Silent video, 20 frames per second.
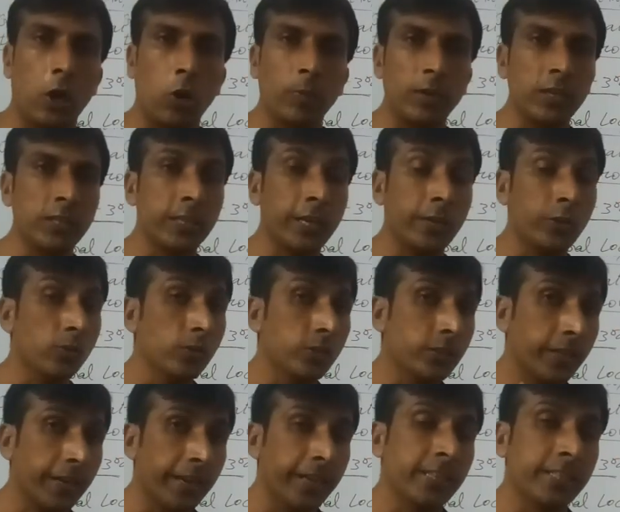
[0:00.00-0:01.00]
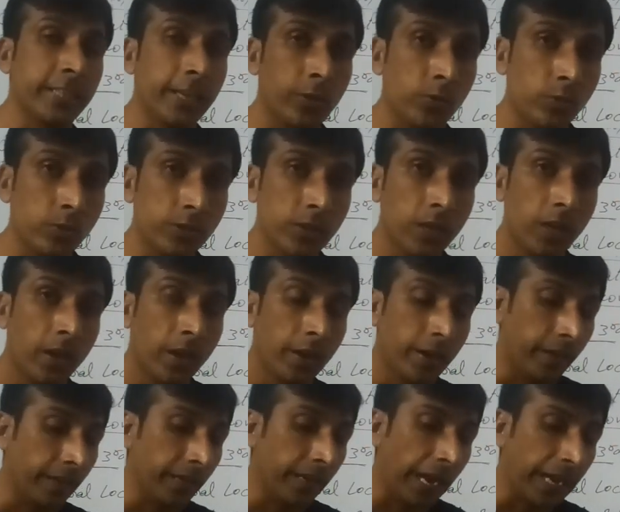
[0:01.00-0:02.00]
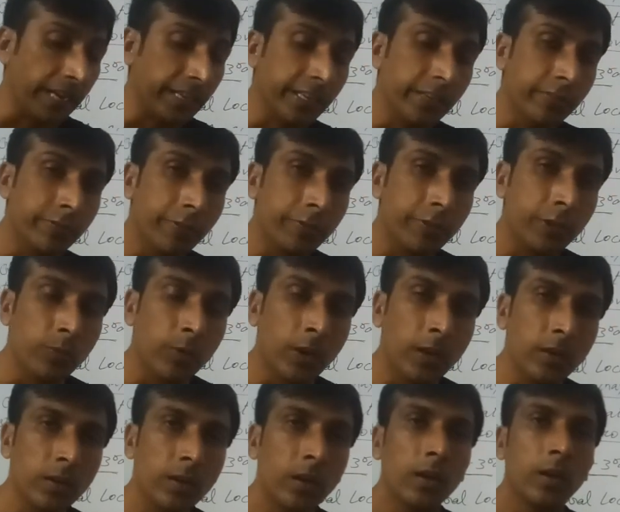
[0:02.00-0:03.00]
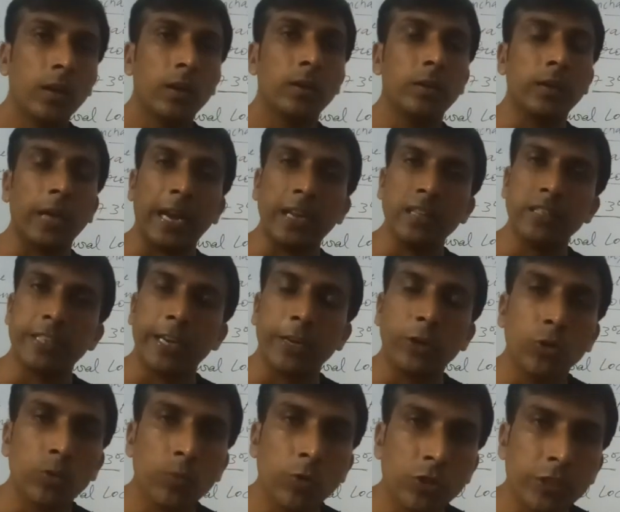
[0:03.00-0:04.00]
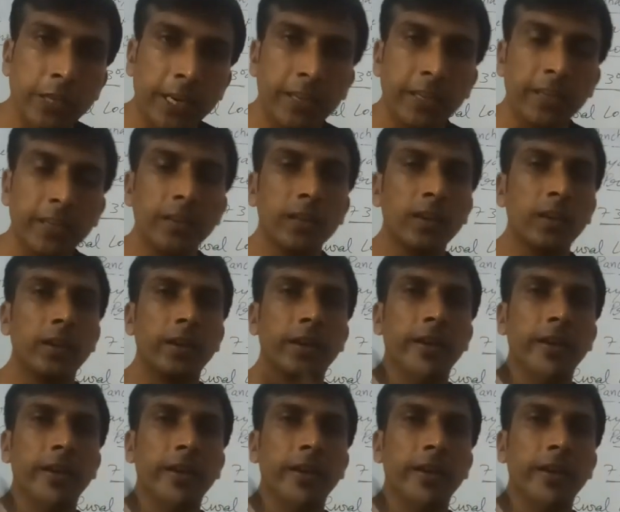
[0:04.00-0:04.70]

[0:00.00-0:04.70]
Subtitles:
How many schedules? 8 schedules. In 1951, 9th schedule was added.